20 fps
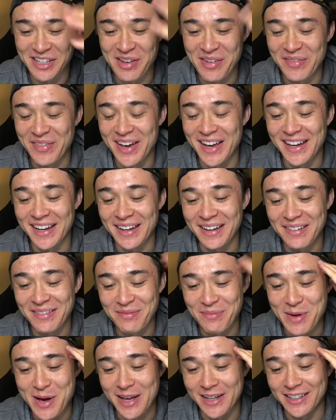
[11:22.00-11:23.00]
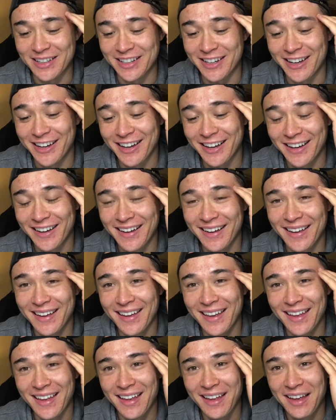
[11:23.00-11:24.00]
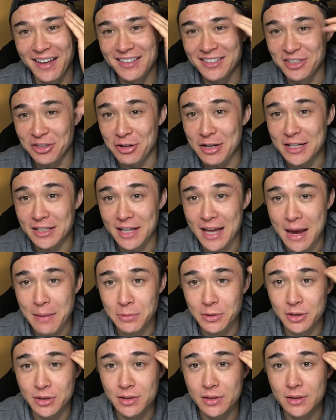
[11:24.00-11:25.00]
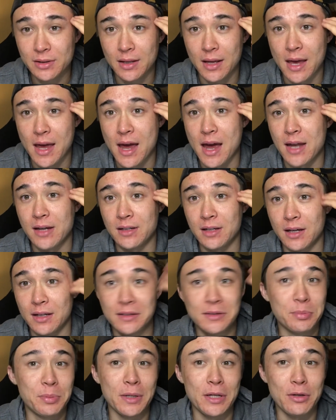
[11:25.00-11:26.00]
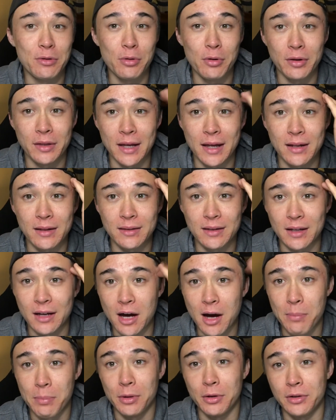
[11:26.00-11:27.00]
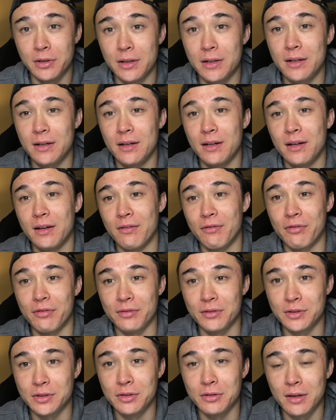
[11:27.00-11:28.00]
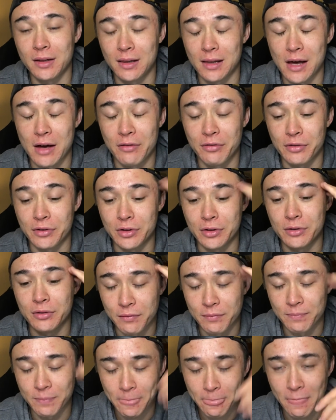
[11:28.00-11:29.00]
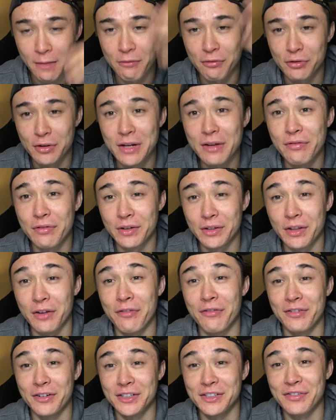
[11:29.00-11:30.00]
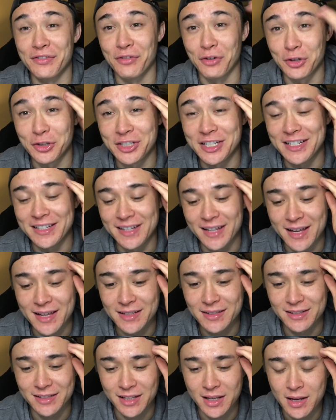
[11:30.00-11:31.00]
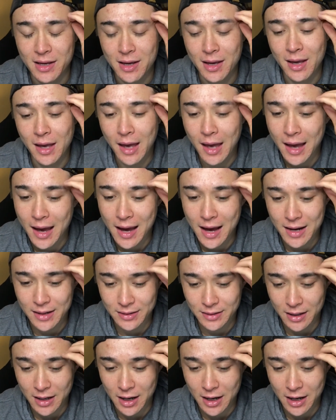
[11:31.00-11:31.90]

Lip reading: my screen captures, and it's pretty cool that they upload it to the cloud for you, free for the first 14 days, and